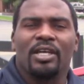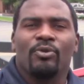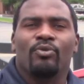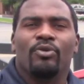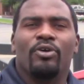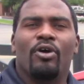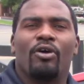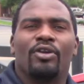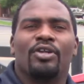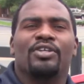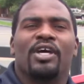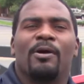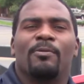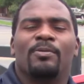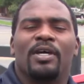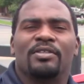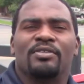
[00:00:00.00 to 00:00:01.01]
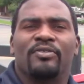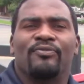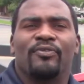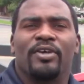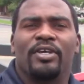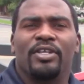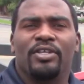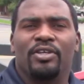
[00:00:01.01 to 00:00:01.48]
We're going to double that to
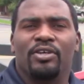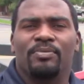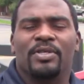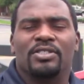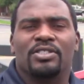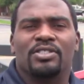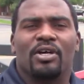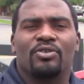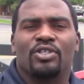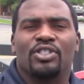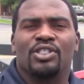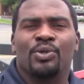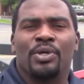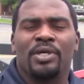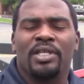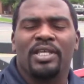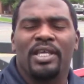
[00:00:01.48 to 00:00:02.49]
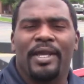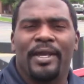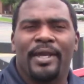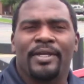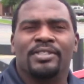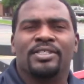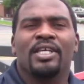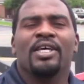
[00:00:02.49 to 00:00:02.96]
free to you, Miss Jones, The 20
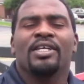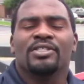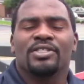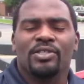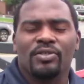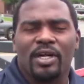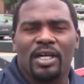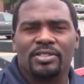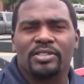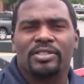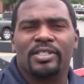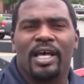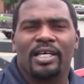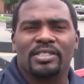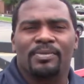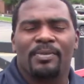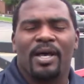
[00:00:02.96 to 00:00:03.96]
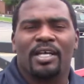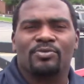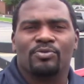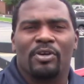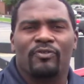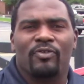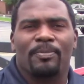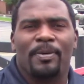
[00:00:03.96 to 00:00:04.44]
years, 200,000 miles
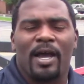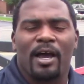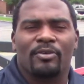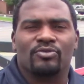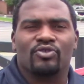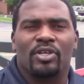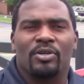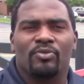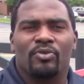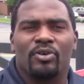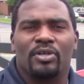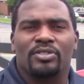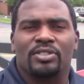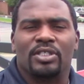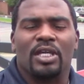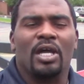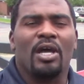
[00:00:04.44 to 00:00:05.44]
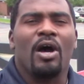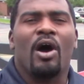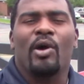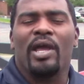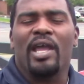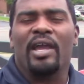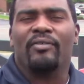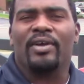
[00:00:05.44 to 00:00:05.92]
worth of powertrain warranty
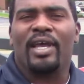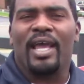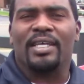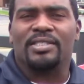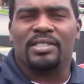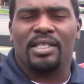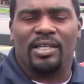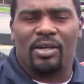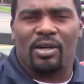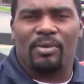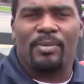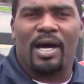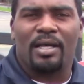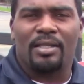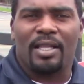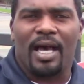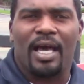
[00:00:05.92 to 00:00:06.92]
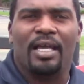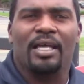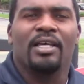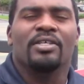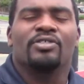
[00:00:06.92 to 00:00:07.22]
on every accent here on my lot.